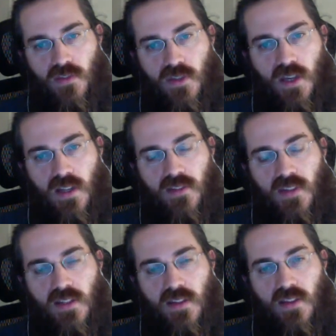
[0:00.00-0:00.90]

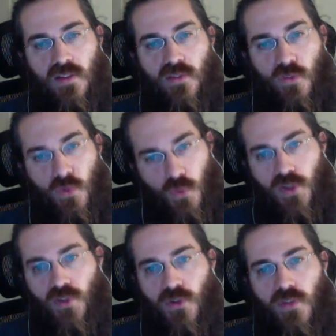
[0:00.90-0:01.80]
is content that
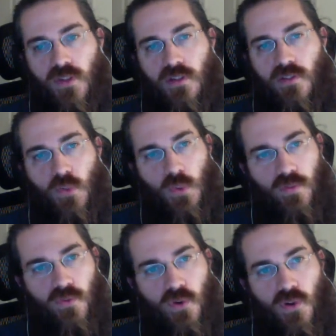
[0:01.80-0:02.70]
is story
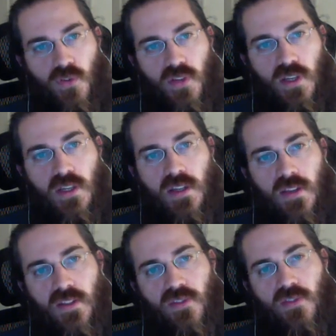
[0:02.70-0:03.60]
driven, story
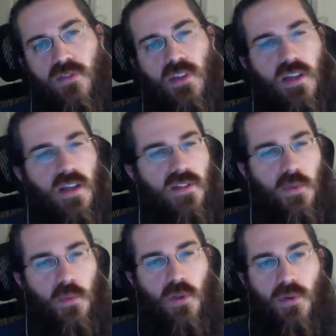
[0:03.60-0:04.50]
first. And
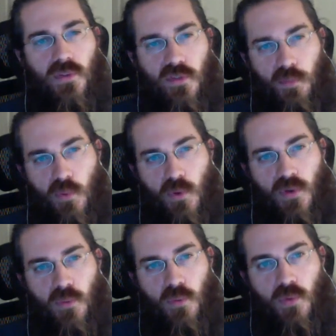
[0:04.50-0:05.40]
that content will always
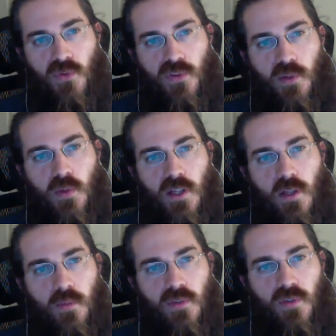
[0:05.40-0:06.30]
support the rules, and it
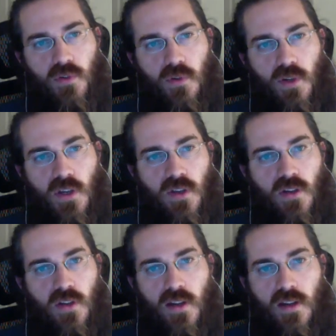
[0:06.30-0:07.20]
will help to
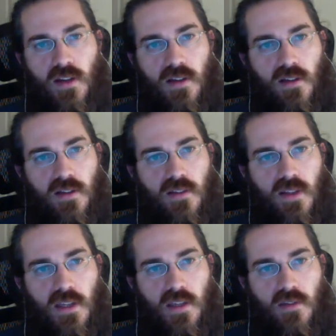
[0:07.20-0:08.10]

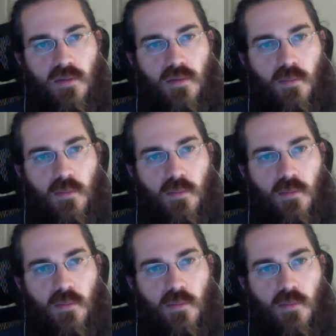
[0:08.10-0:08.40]
like